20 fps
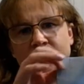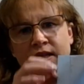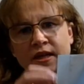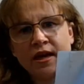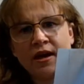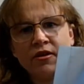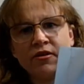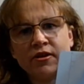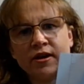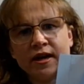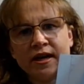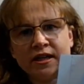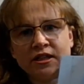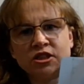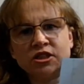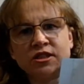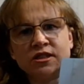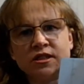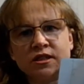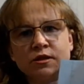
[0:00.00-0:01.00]
outer
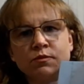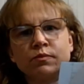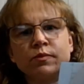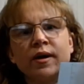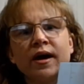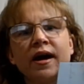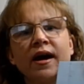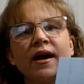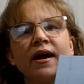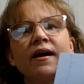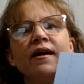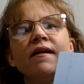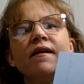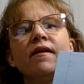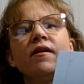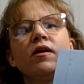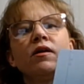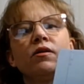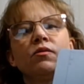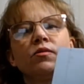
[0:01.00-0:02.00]
edges, but
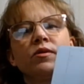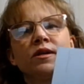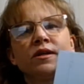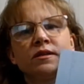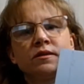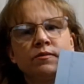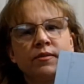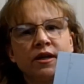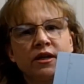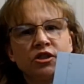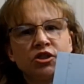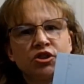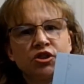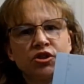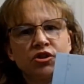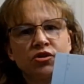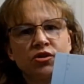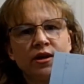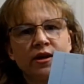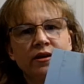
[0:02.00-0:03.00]
we need to make sure
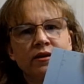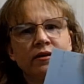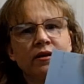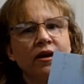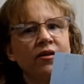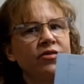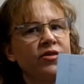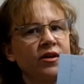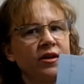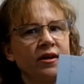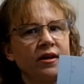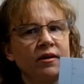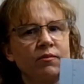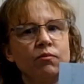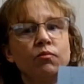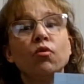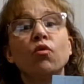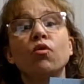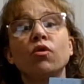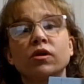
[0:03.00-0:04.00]
that nothing
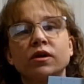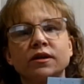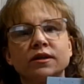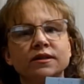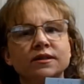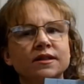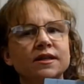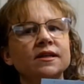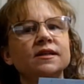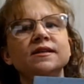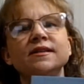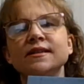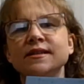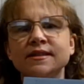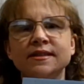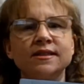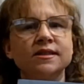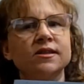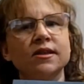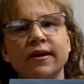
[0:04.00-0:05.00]
important
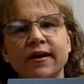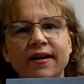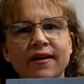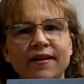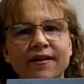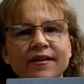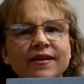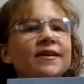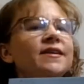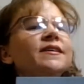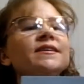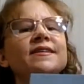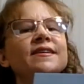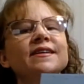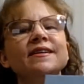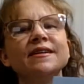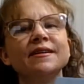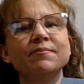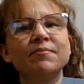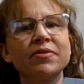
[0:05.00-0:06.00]
is there.
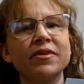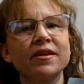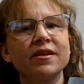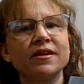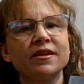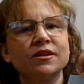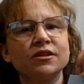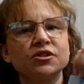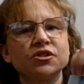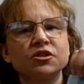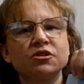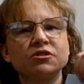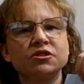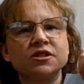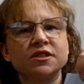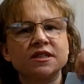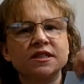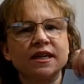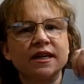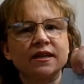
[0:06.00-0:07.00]
So it's
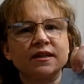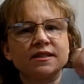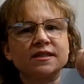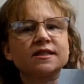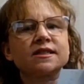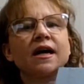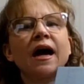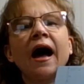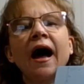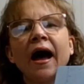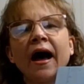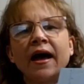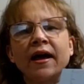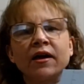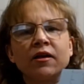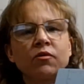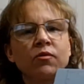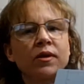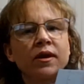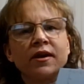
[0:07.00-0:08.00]
just like sky
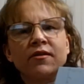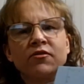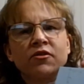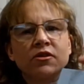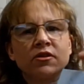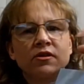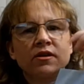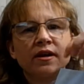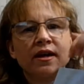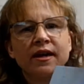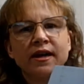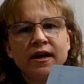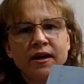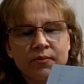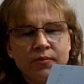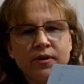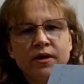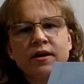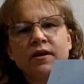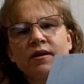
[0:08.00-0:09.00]
or whatever kind of up
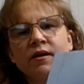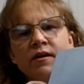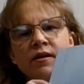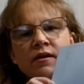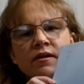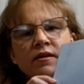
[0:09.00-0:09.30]
here,